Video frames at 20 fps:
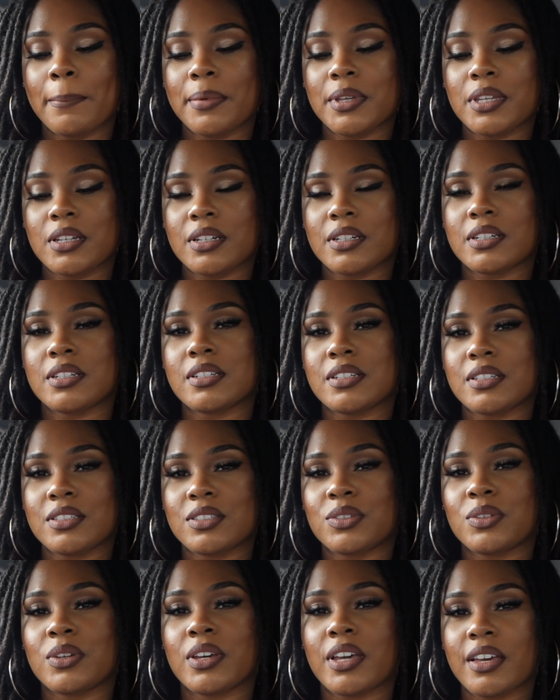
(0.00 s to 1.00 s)

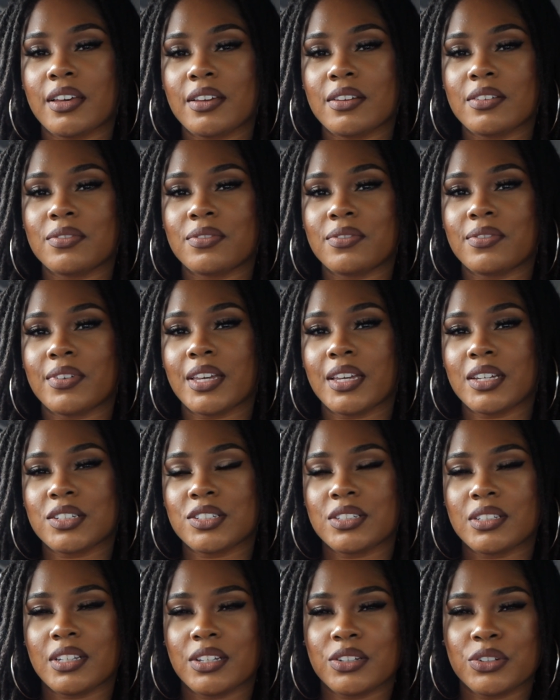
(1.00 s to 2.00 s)
because you have
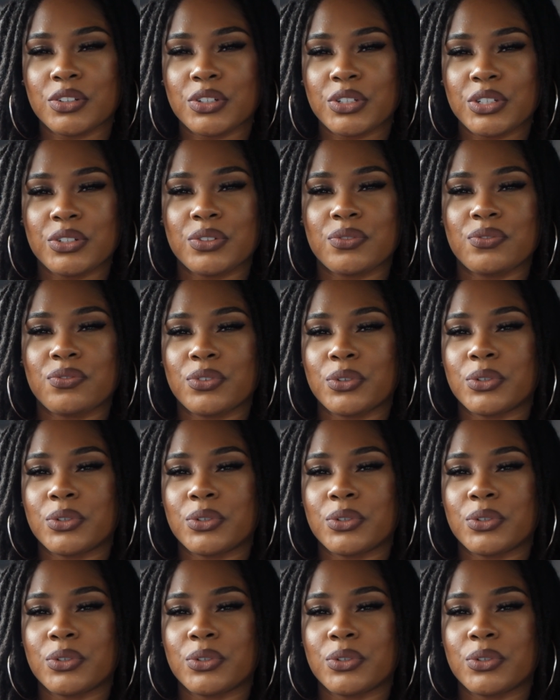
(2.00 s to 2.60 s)
actually like a good